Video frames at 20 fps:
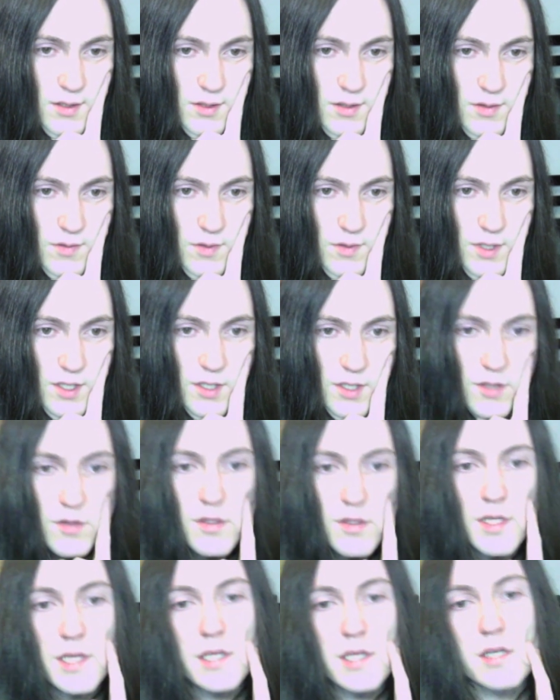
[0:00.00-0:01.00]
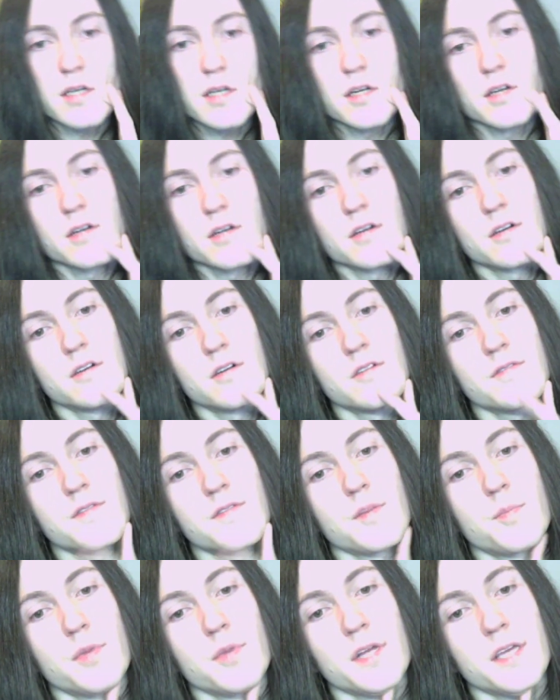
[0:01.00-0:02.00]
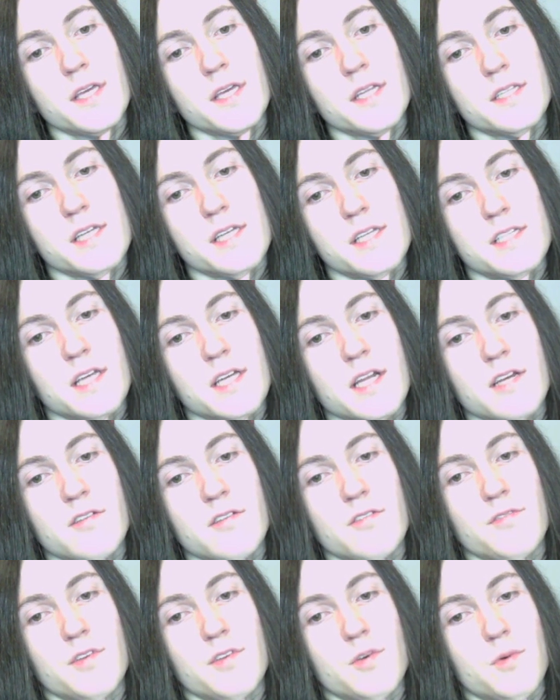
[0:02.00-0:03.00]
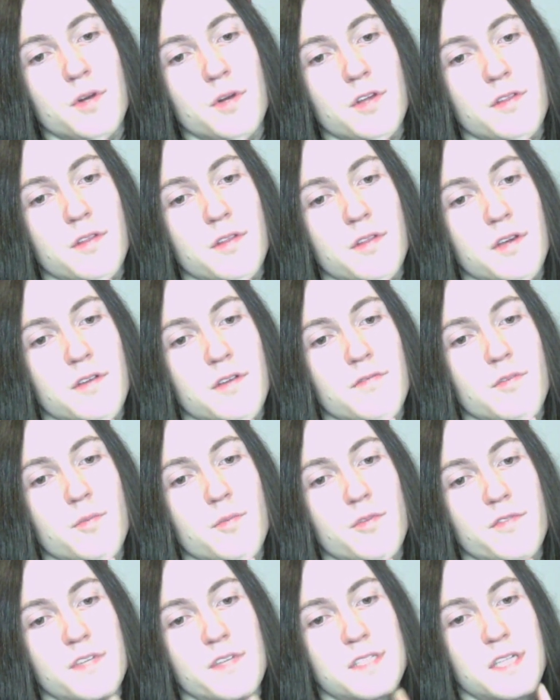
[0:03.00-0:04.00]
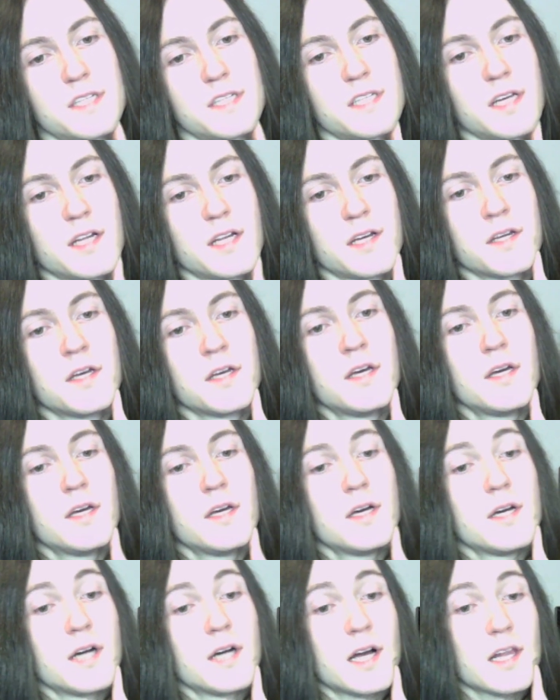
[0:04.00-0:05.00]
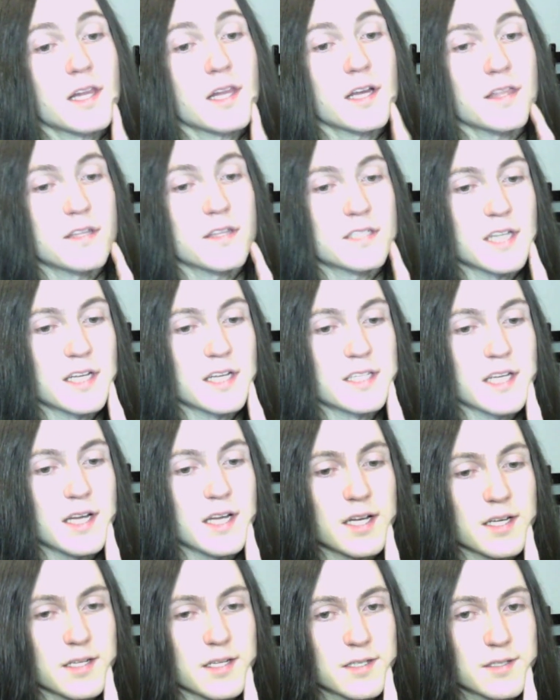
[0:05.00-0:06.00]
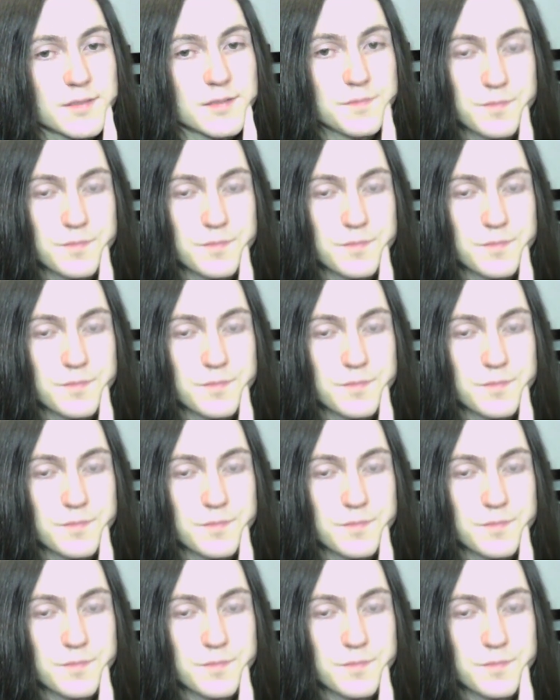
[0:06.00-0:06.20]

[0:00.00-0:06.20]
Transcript: what do you think of the Plinkett Titanic review? What do you think of the movie Titanic? I like the Titanic.